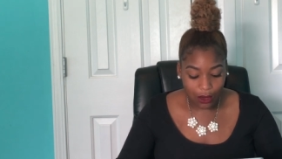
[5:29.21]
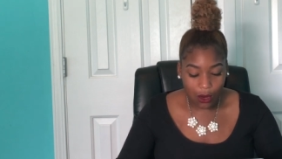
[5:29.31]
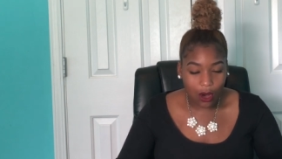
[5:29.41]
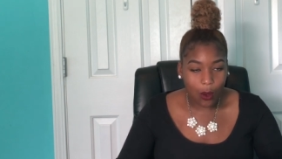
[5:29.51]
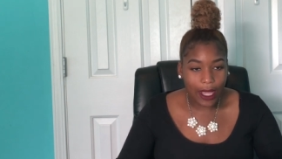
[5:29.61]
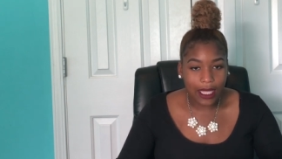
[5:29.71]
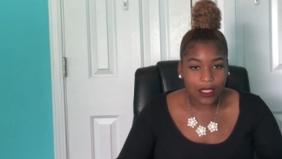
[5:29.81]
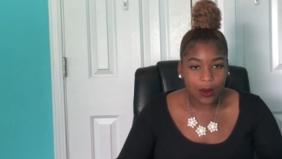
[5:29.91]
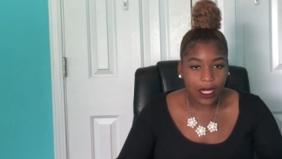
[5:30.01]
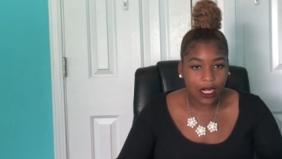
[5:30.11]
Or why I
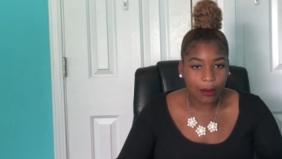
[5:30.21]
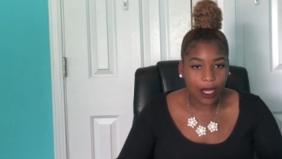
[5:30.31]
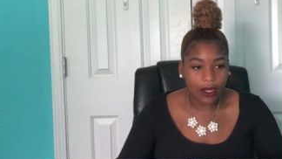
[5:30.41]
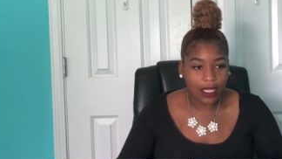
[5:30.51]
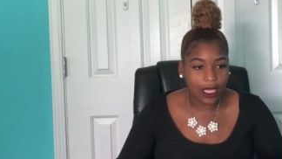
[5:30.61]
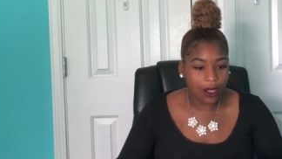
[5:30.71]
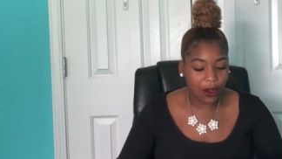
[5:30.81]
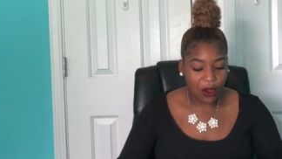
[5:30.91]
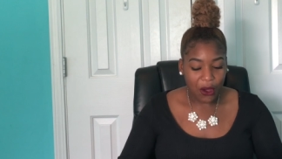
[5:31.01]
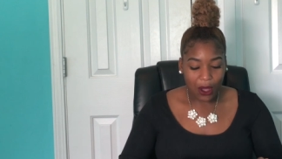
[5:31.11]
tweeted about it. Like,
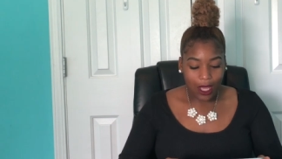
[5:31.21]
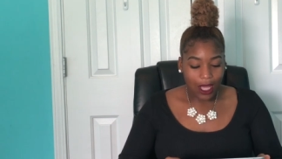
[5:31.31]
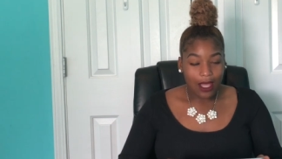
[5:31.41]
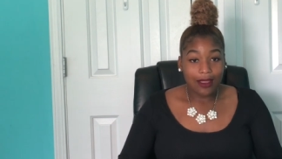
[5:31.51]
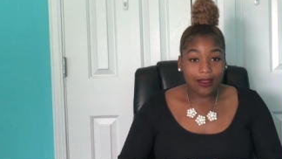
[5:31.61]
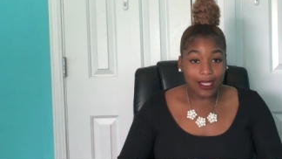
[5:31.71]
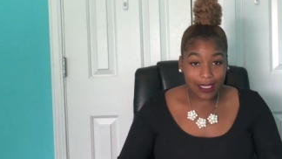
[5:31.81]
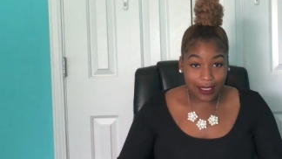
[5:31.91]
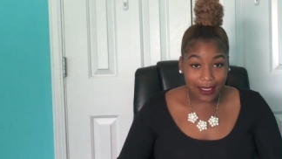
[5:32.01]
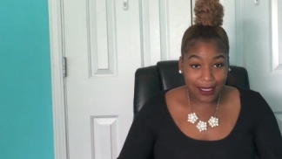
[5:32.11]

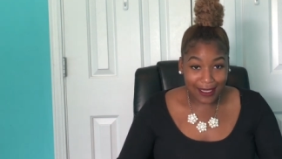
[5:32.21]
this